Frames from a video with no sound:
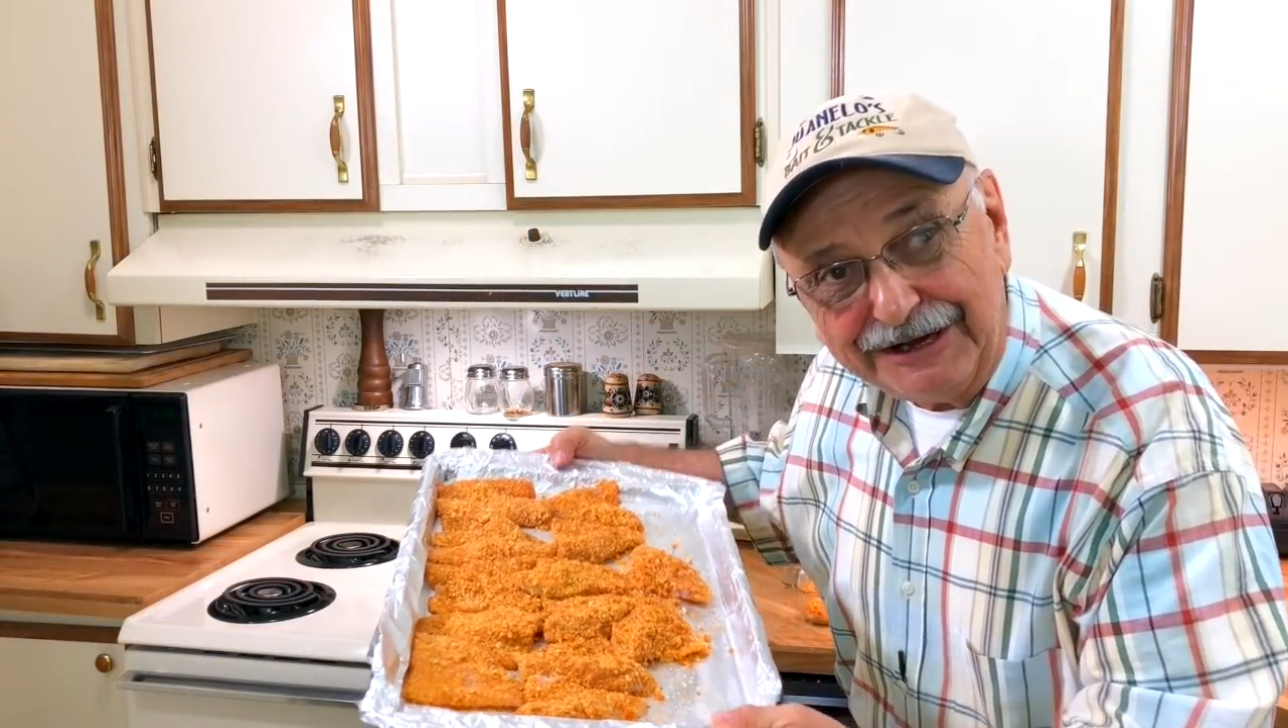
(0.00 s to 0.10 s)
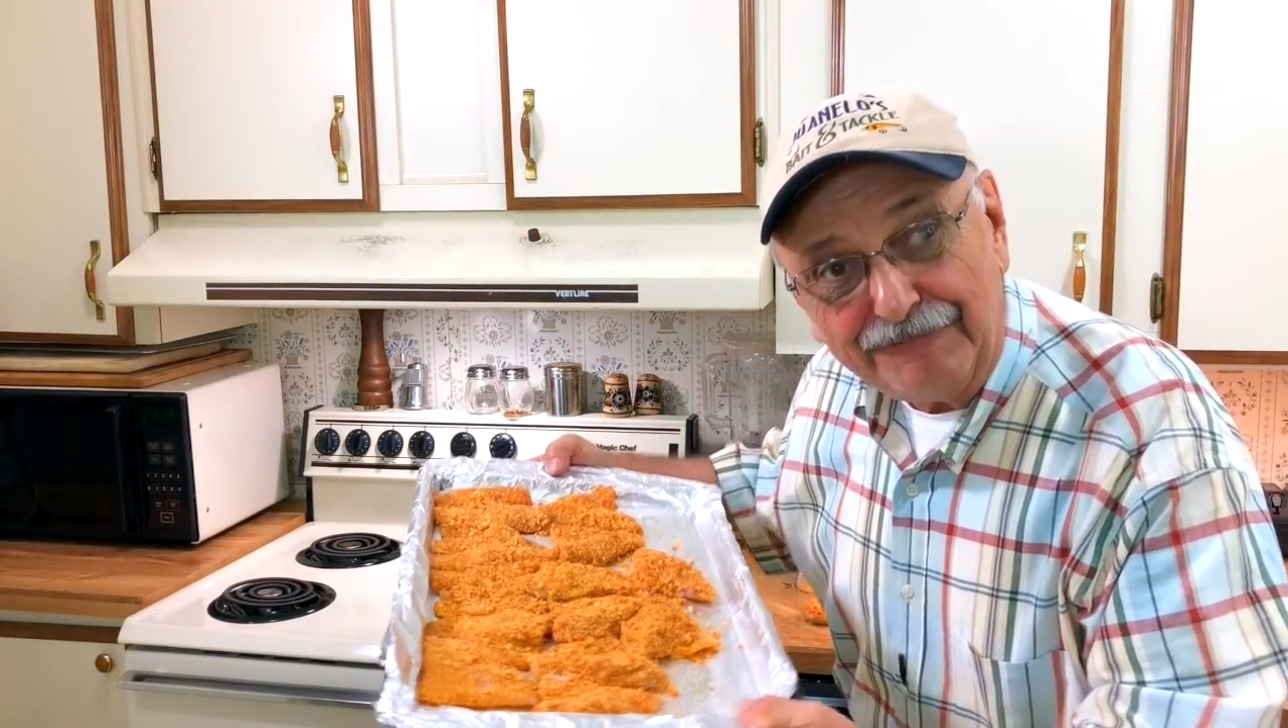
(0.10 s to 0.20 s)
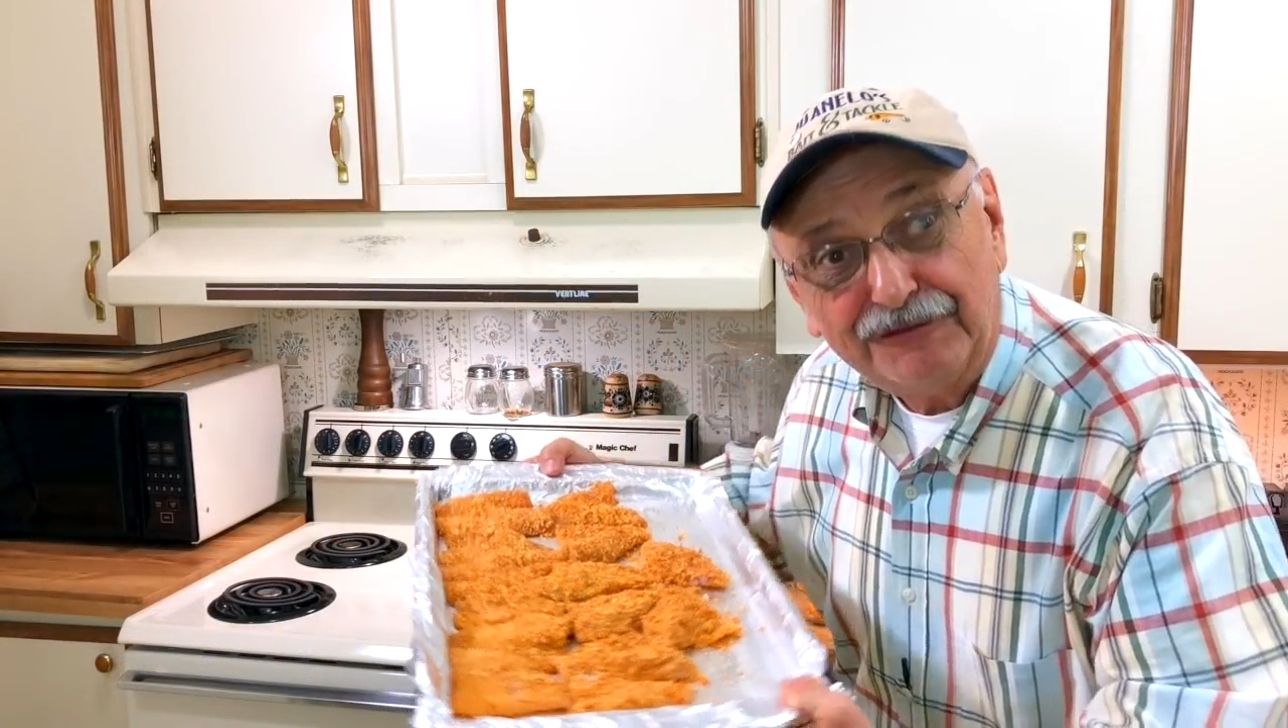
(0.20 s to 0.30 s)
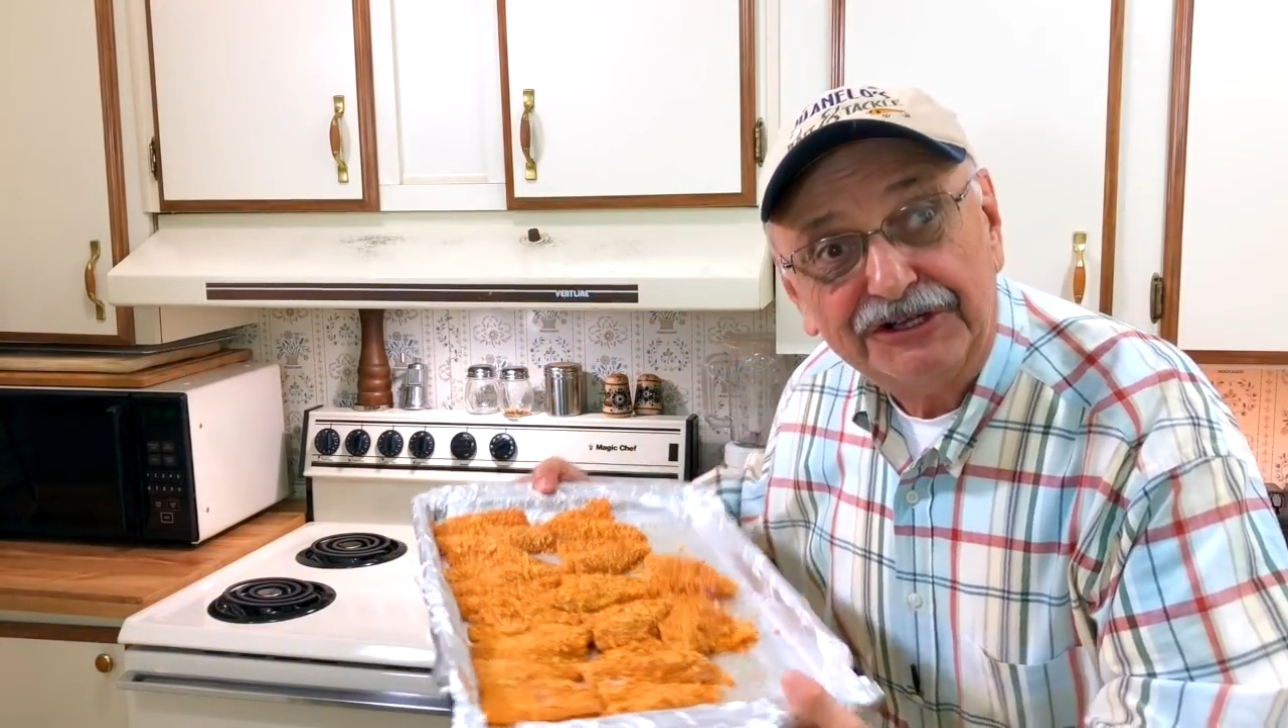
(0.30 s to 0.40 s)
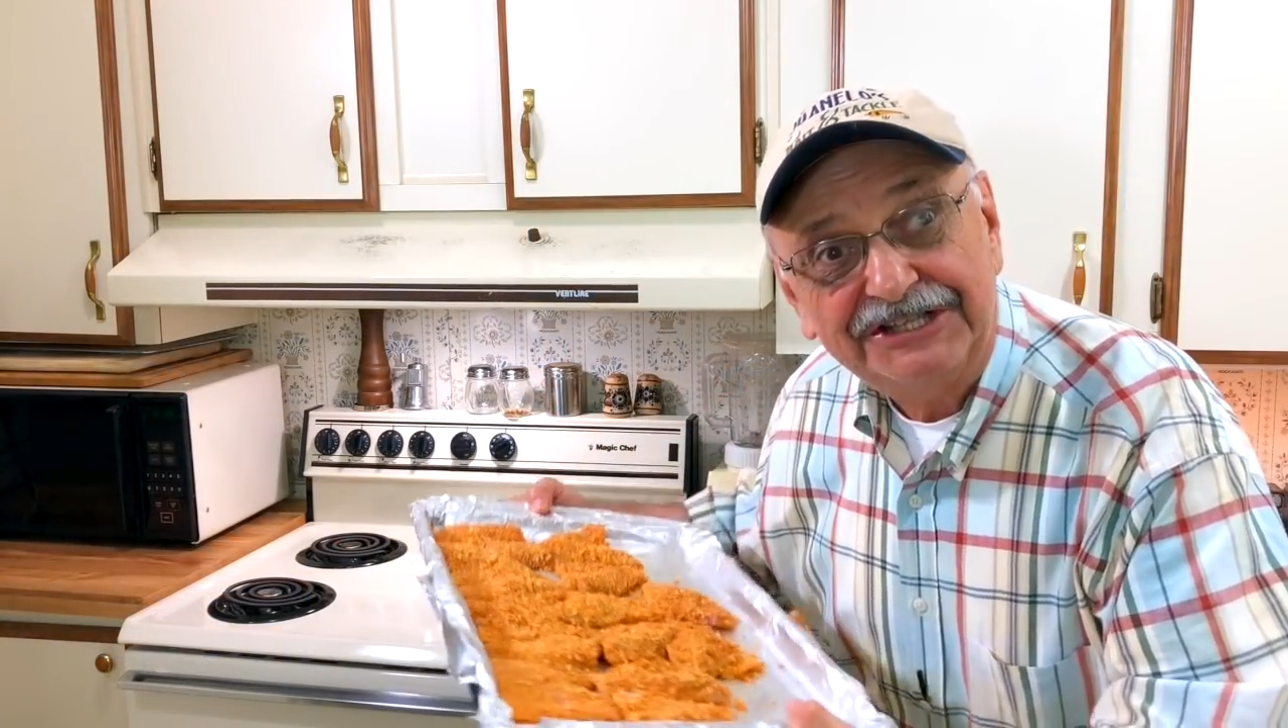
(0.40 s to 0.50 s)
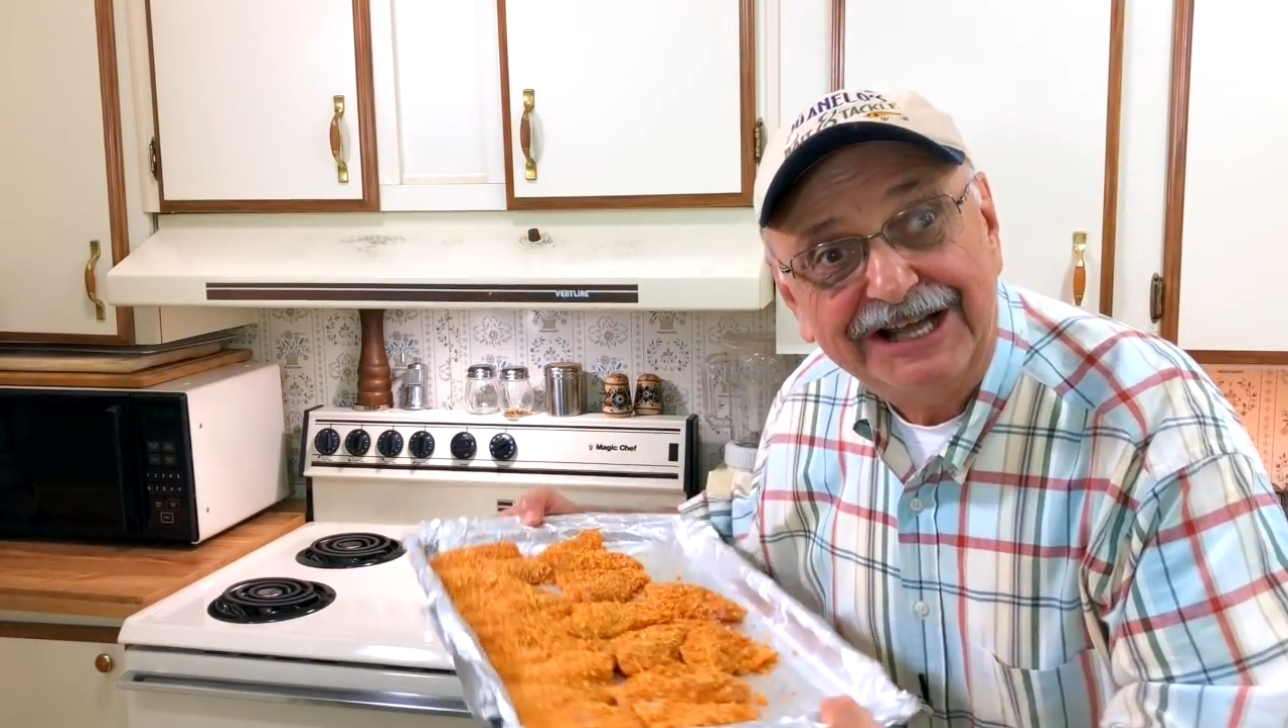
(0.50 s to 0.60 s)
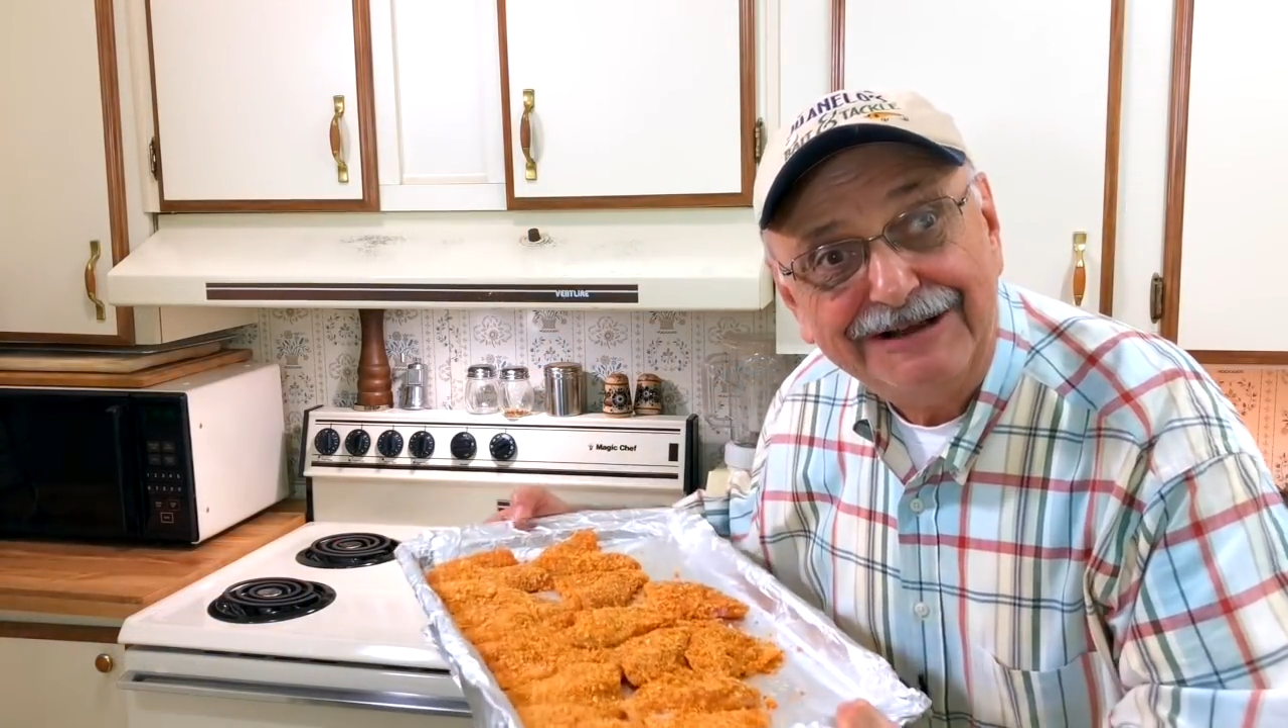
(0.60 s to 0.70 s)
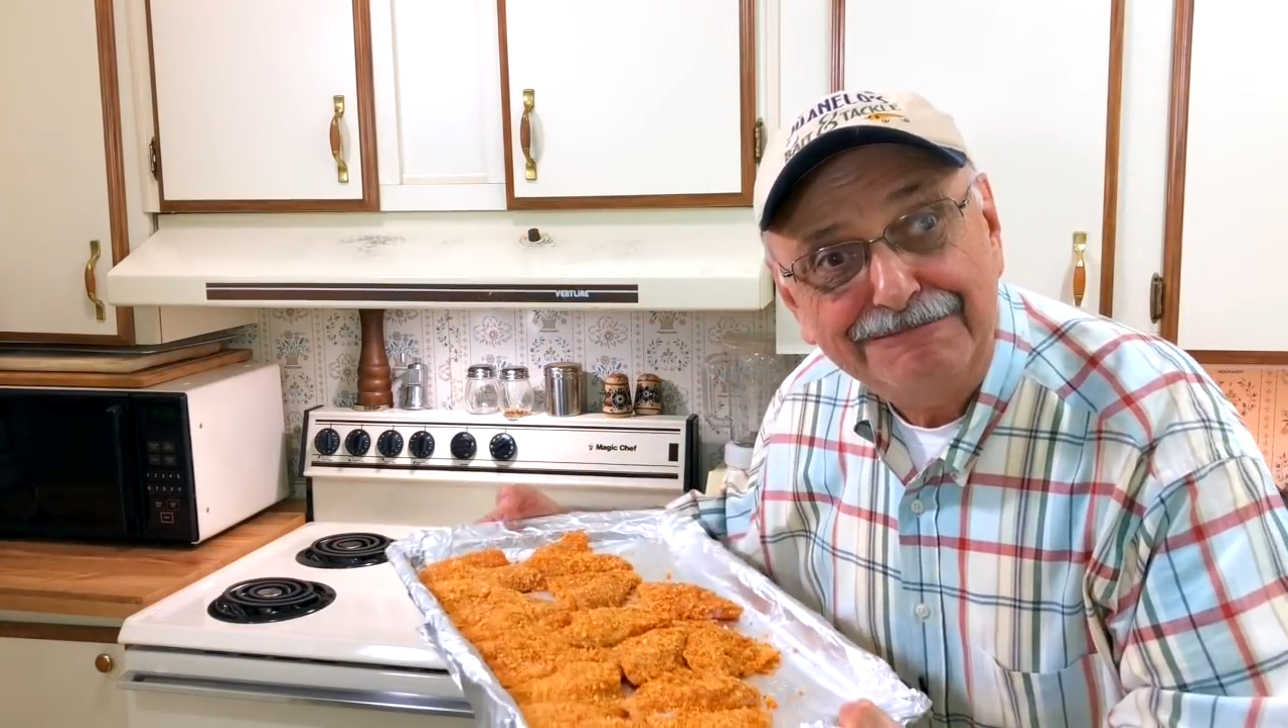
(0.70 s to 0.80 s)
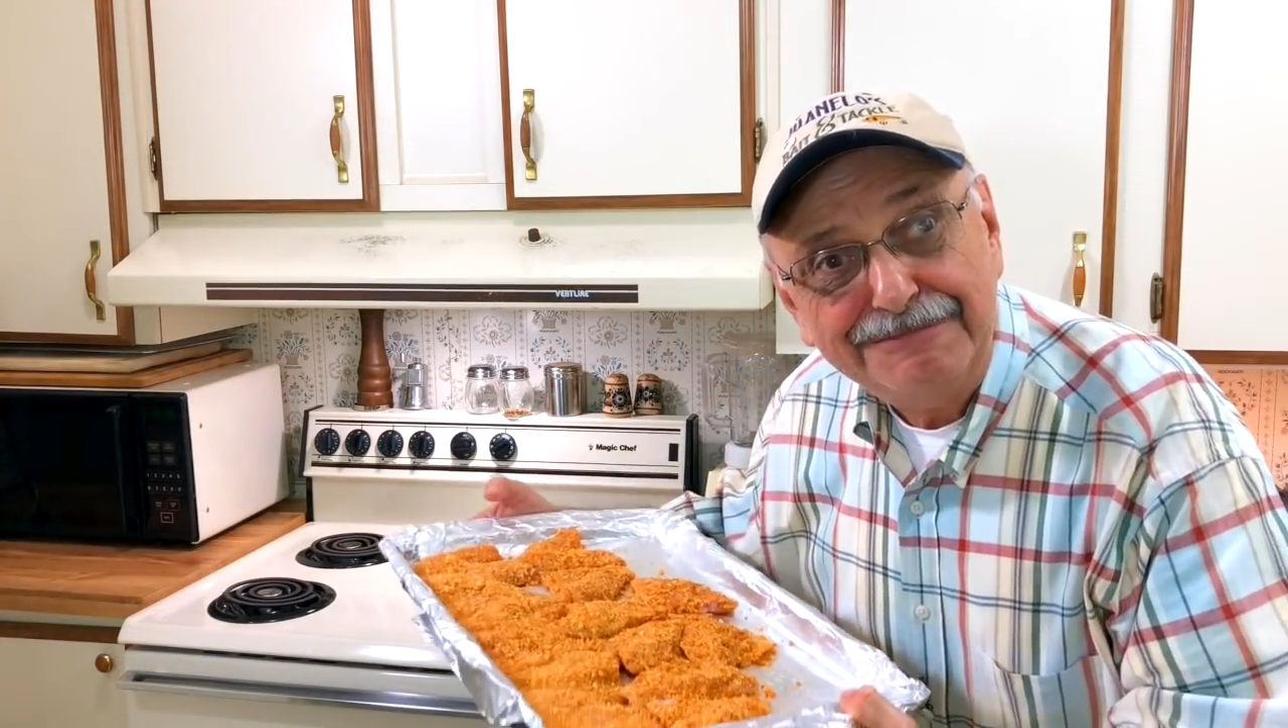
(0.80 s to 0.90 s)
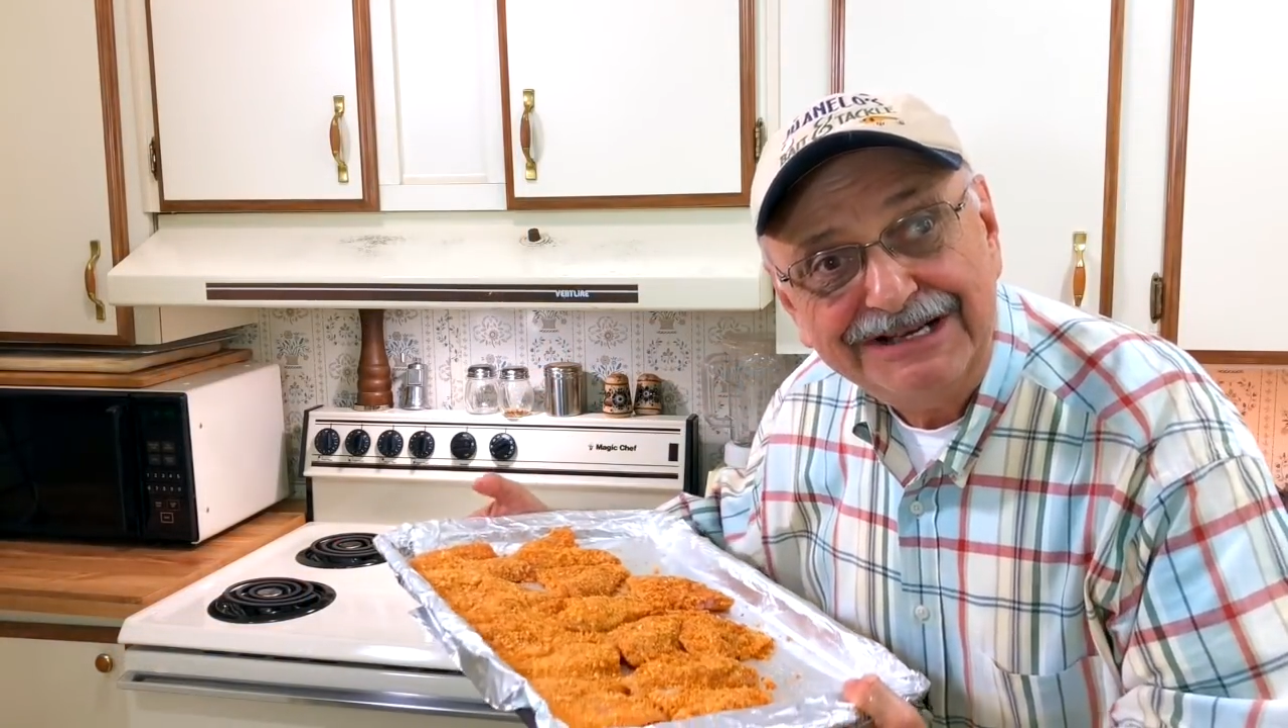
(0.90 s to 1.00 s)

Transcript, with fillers: now for 10